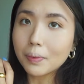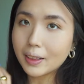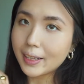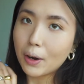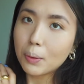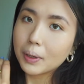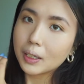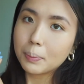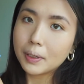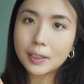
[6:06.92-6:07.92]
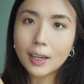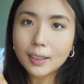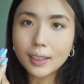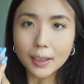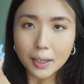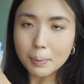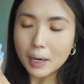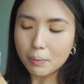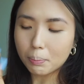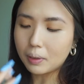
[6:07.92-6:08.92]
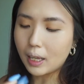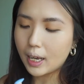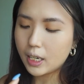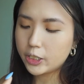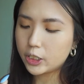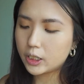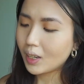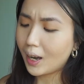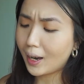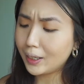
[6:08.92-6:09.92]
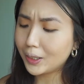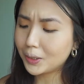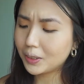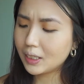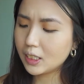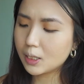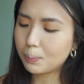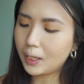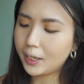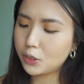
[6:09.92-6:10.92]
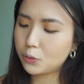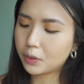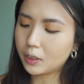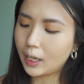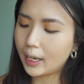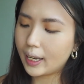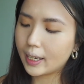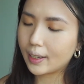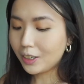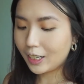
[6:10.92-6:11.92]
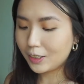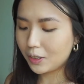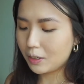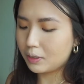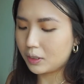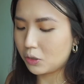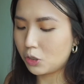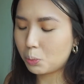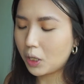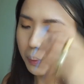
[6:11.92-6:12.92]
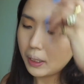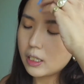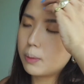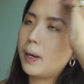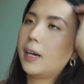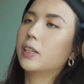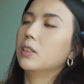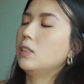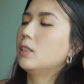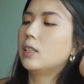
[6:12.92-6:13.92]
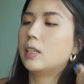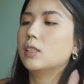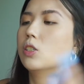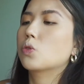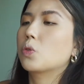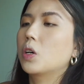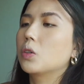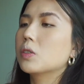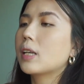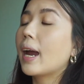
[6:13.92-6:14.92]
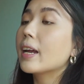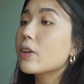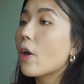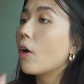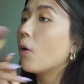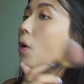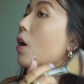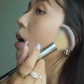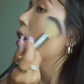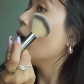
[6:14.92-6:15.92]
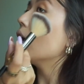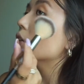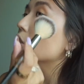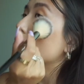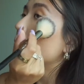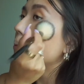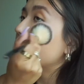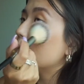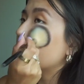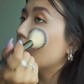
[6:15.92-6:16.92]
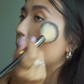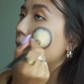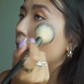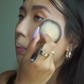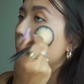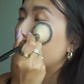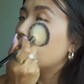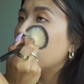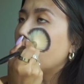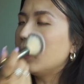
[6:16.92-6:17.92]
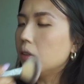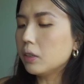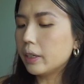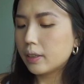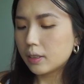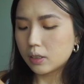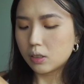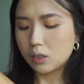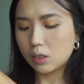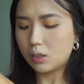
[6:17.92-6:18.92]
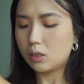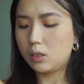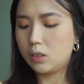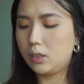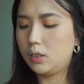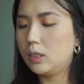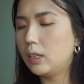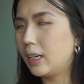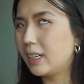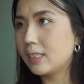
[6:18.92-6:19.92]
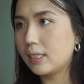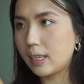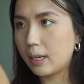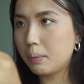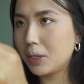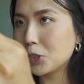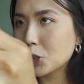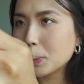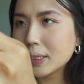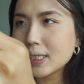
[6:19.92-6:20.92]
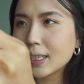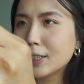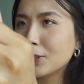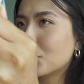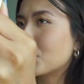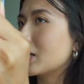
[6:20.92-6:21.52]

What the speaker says: Now I'm gonna put on a little bit of blush. I own this blush for like, I don't even know, it's probably expired, honestly. It's gross. I know I shouldn't be wearing it, but I don't care. It doesn't like damage my skin or